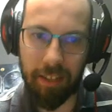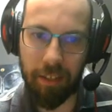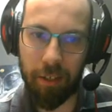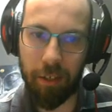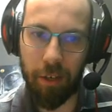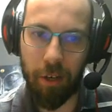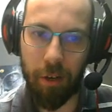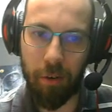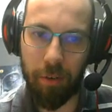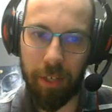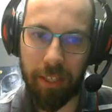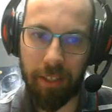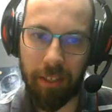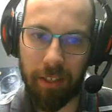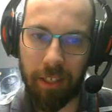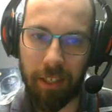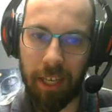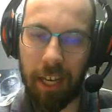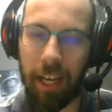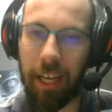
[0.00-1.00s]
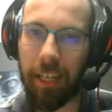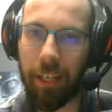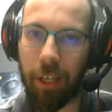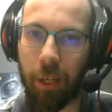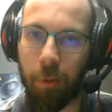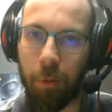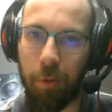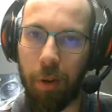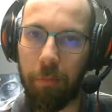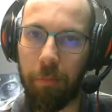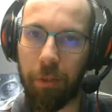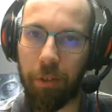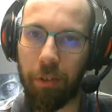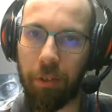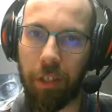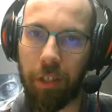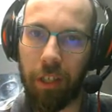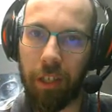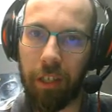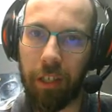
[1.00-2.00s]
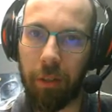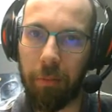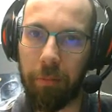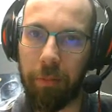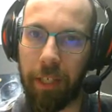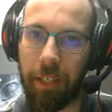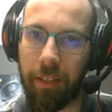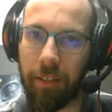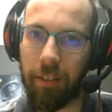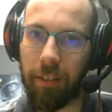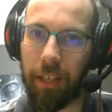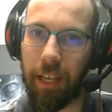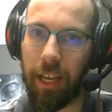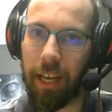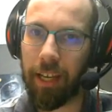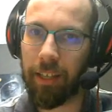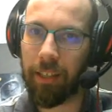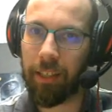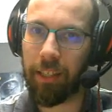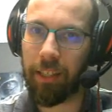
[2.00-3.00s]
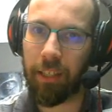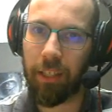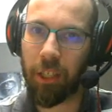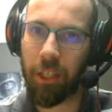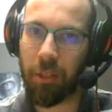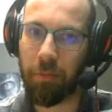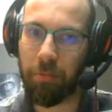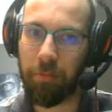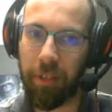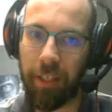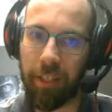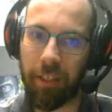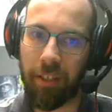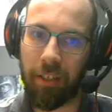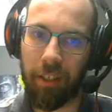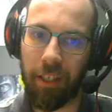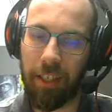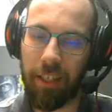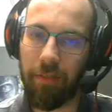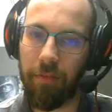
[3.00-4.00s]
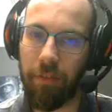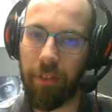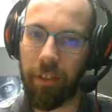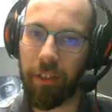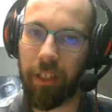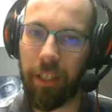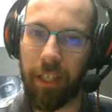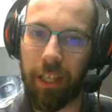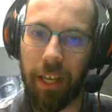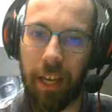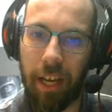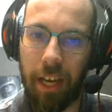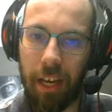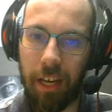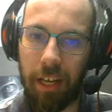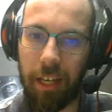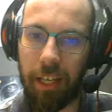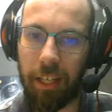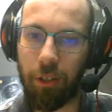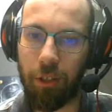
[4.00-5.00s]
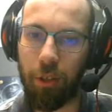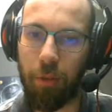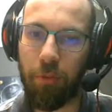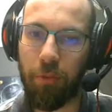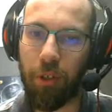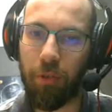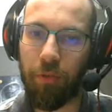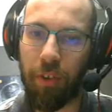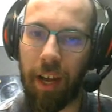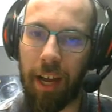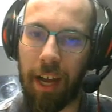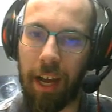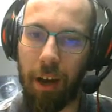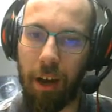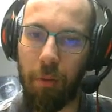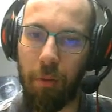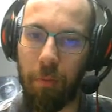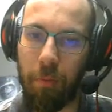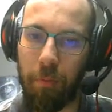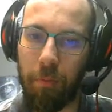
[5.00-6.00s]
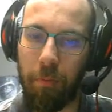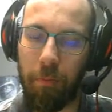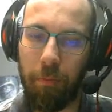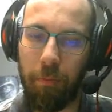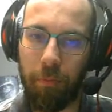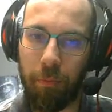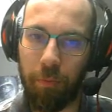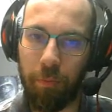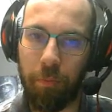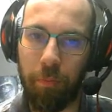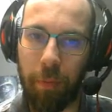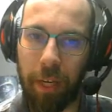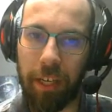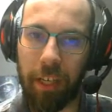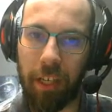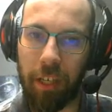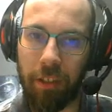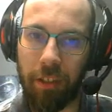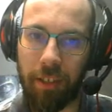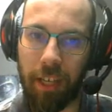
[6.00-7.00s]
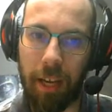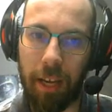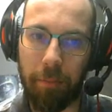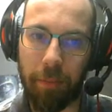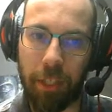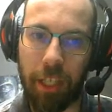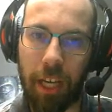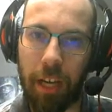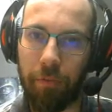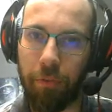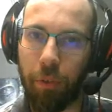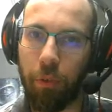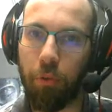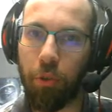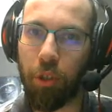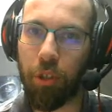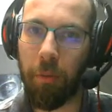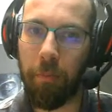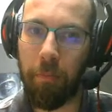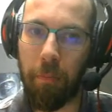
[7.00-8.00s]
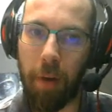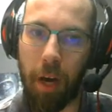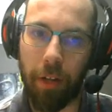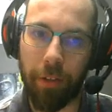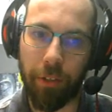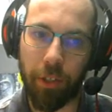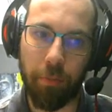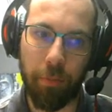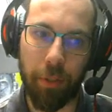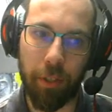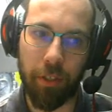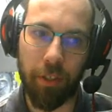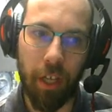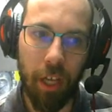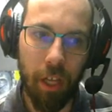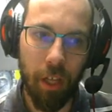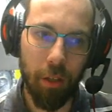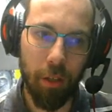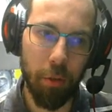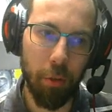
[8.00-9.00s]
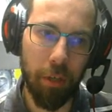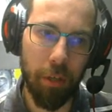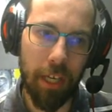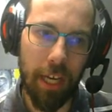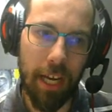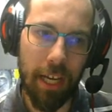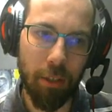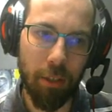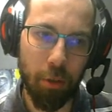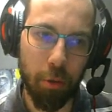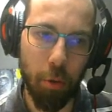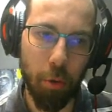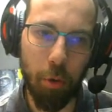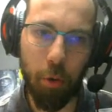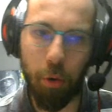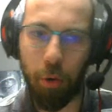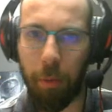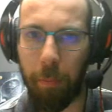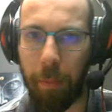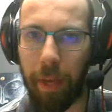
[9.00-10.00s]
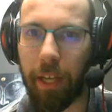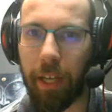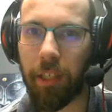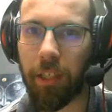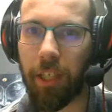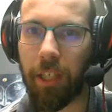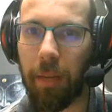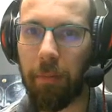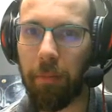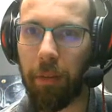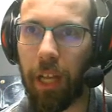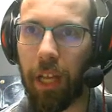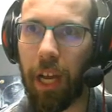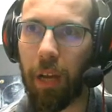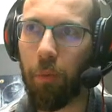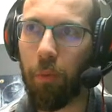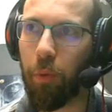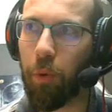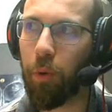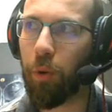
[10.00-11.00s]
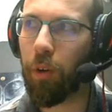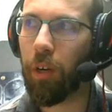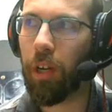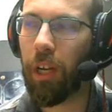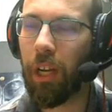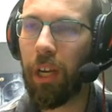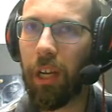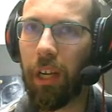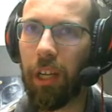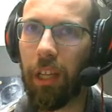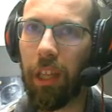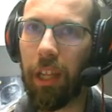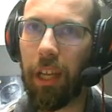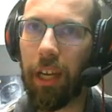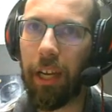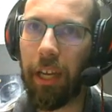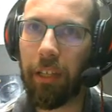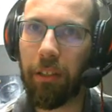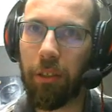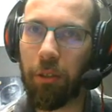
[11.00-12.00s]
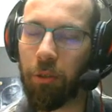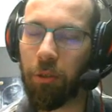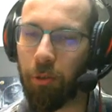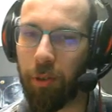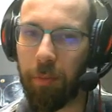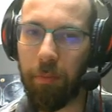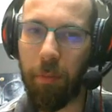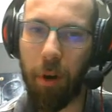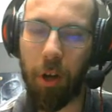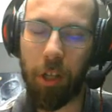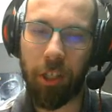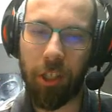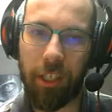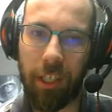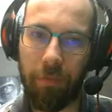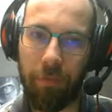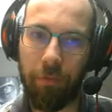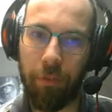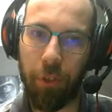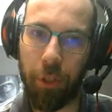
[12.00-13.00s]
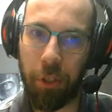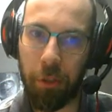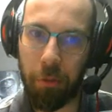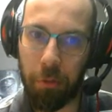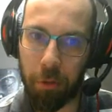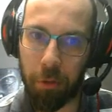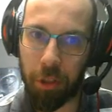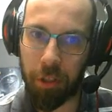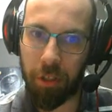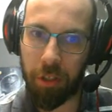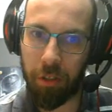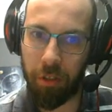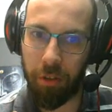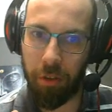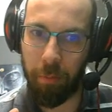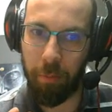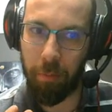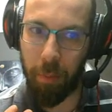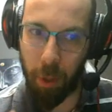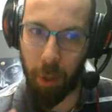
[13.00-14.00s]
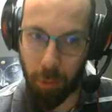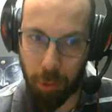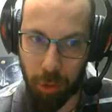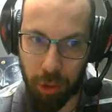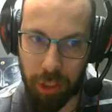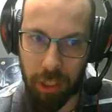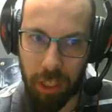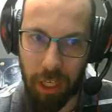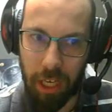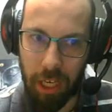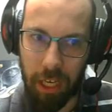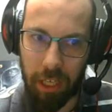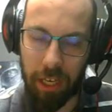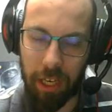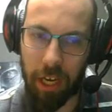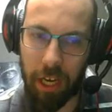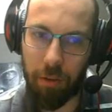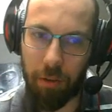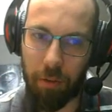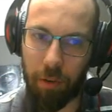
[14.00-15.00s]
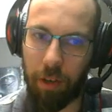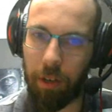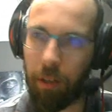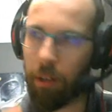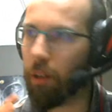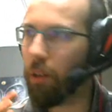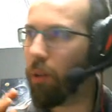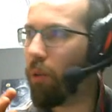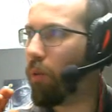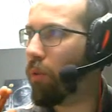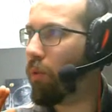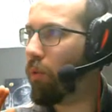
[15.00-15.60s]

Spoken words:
then it kind of crumbled a little bit, and it spreads evenly in terms of how many times I've used the mons. But Lugia, Torkoal, and Mega Sableye were like the 3 mons that I've used the most. Now,